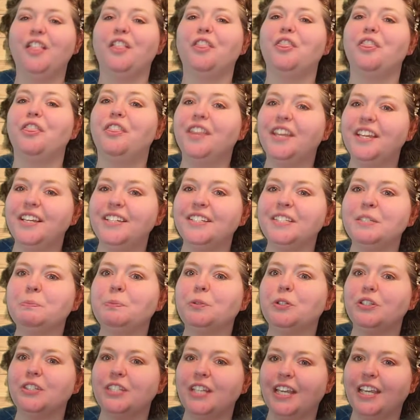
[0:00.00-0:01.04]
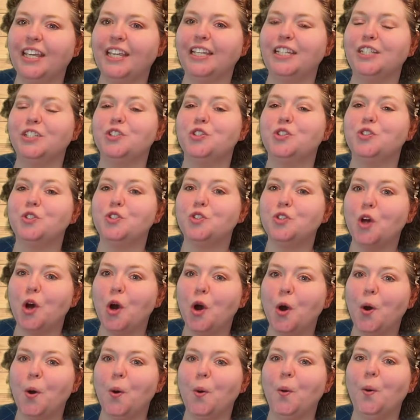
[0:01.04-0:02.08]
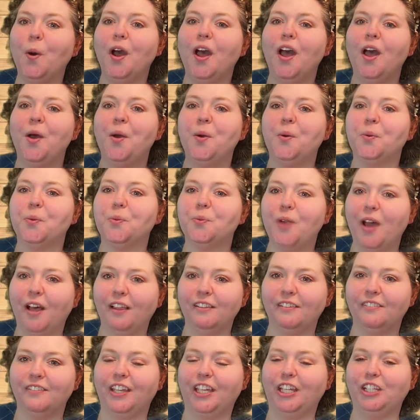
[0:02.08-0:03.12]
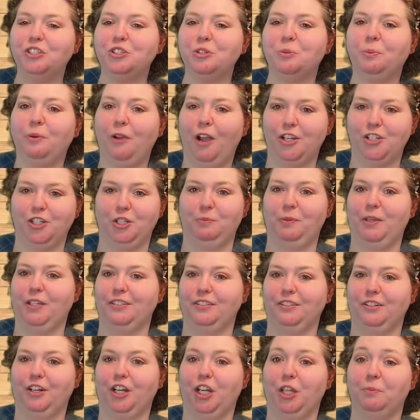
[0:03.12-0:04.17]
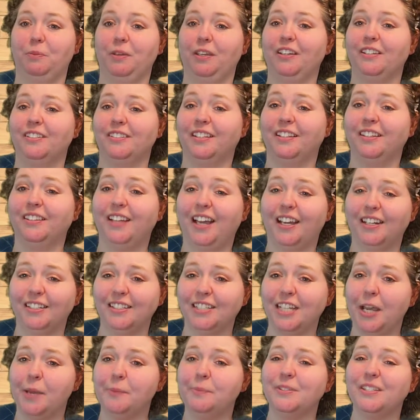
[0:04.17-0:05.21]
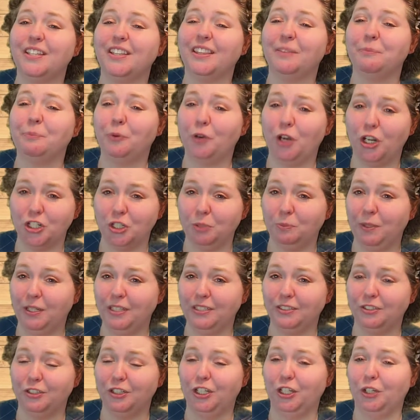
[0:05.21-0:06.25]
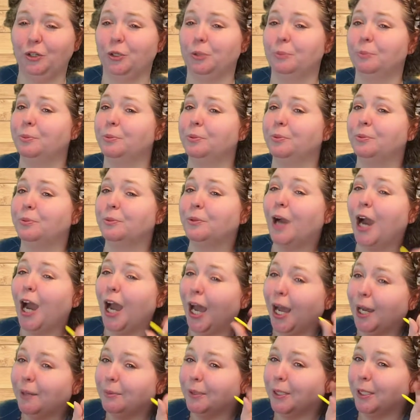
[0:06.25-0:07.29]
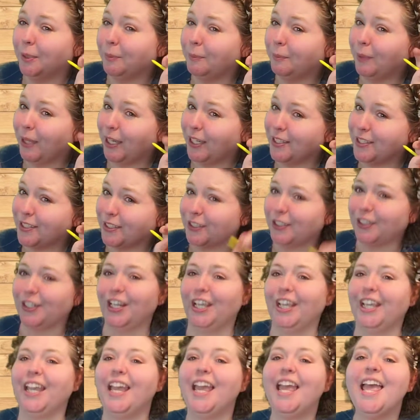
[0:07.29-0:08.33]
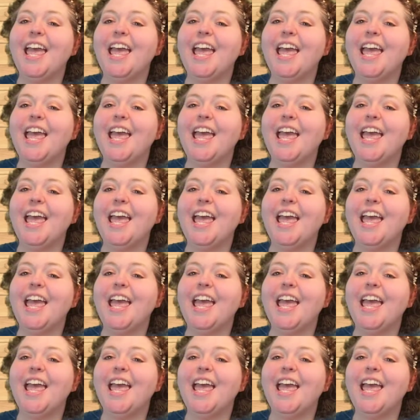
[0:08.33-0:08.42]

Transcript: This pertains so relevant to project-based learning, because a lot of times project-based learning or problem-based learning